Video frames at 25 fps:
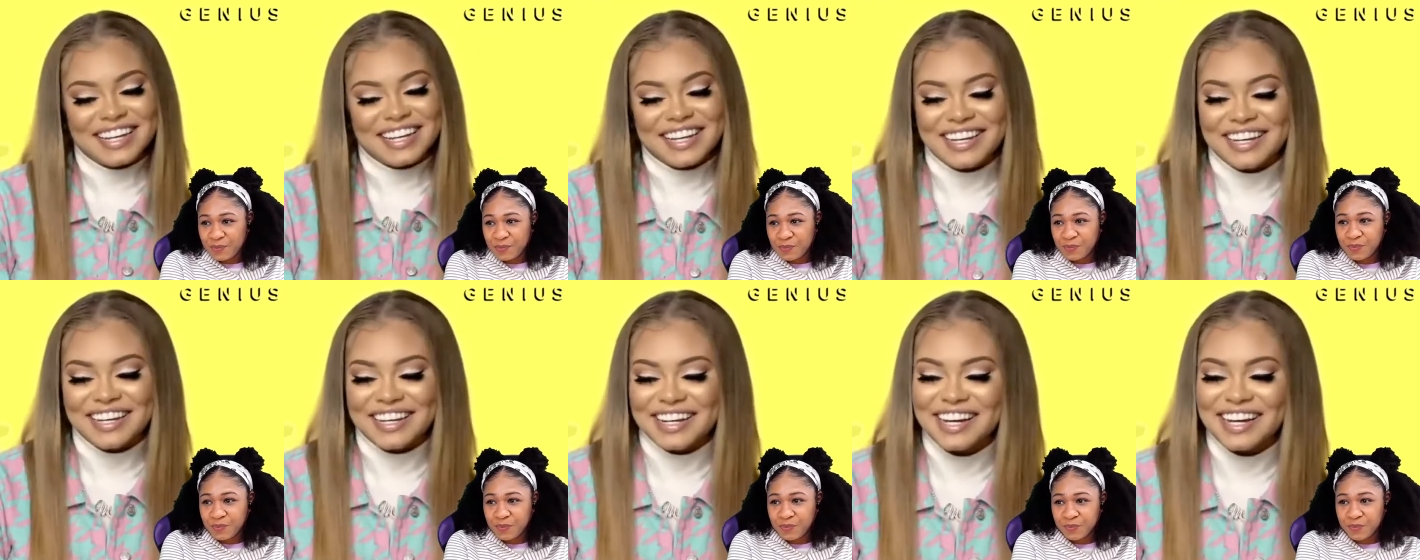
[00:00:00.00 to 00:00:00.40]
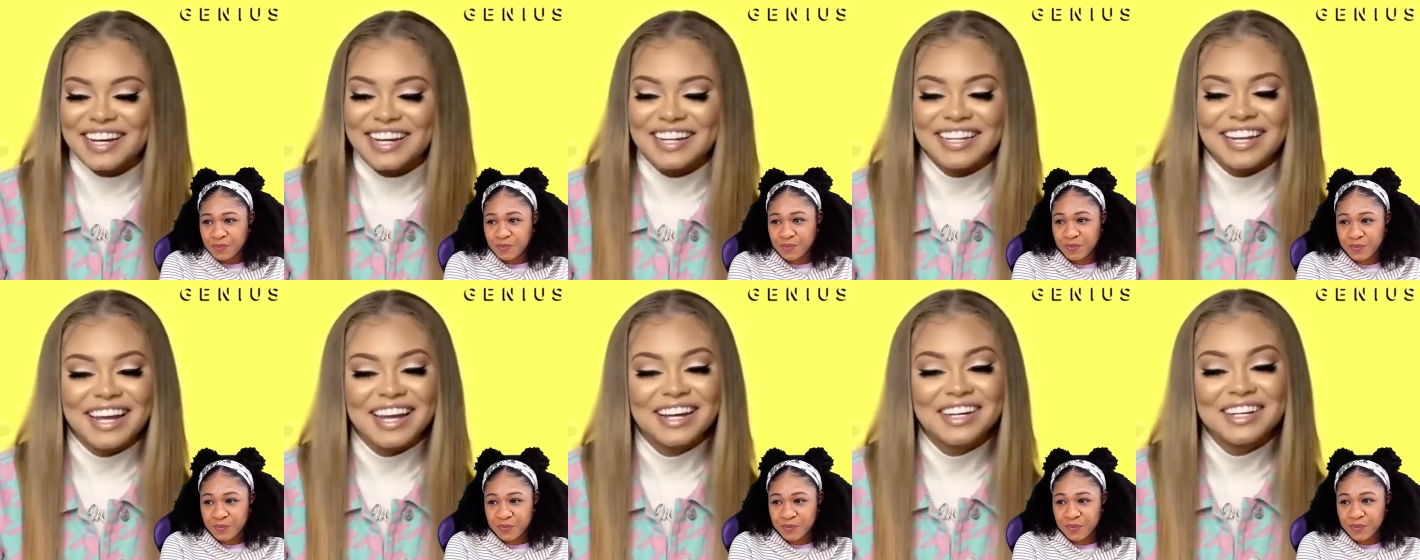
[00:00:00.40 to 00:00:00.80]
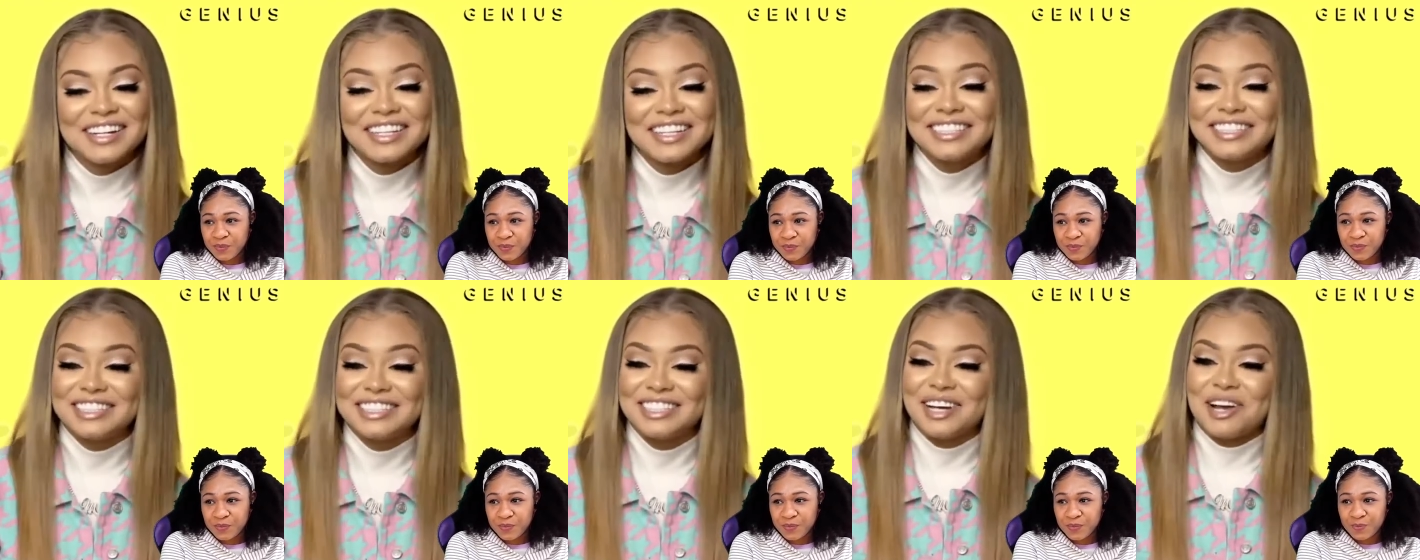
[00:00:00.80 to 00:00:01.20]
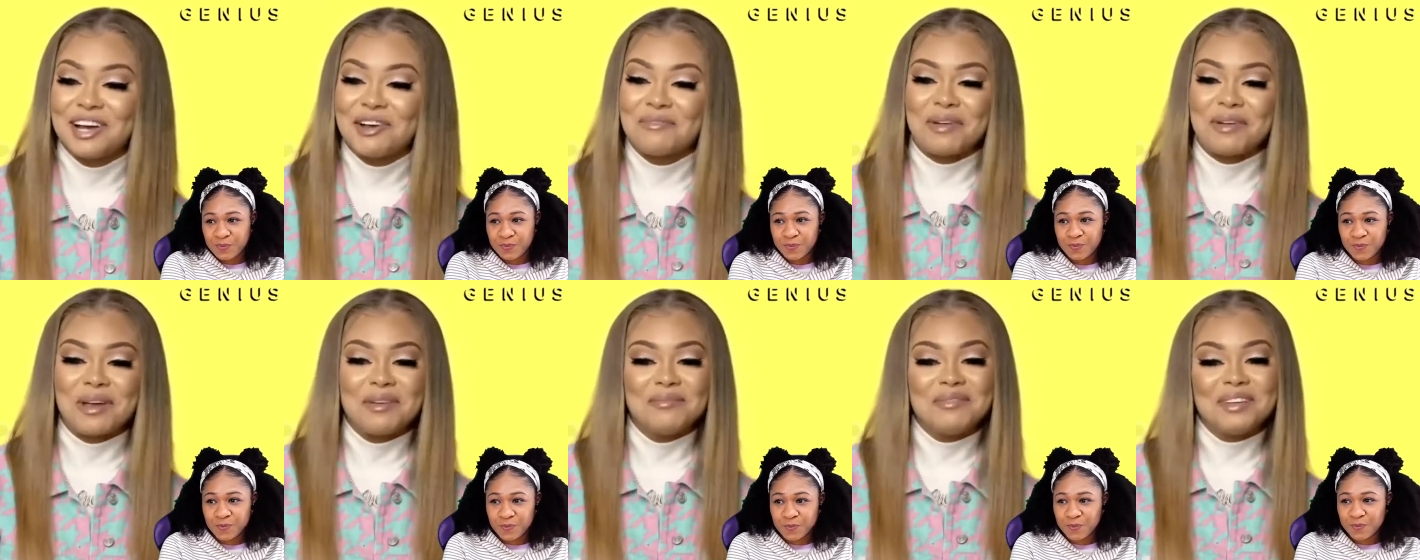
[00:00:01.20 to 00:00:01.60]
Speaker 1: Yeah, I got that cookie
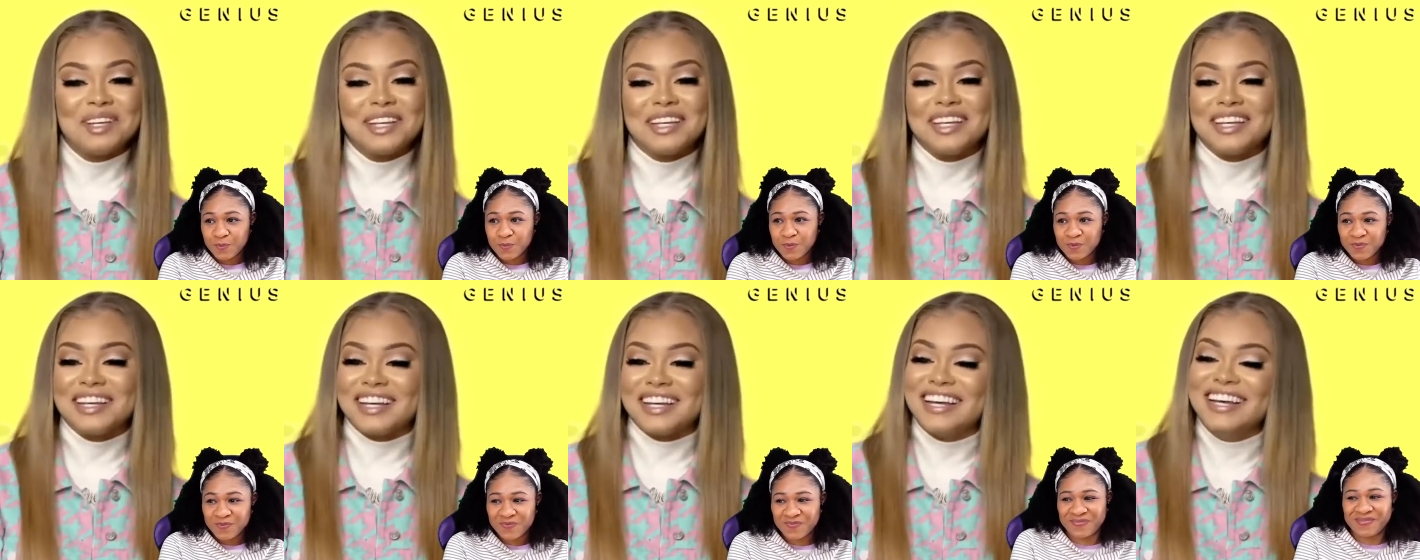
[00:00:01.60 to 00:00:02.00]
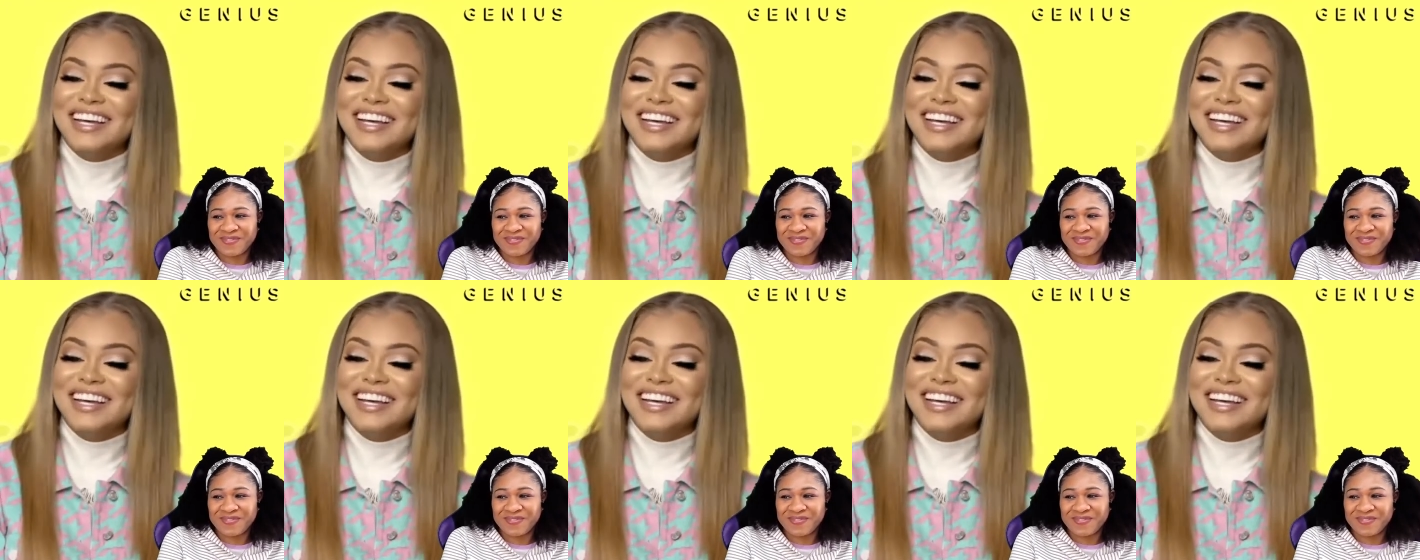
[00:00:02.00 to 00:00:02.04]
jar, baby.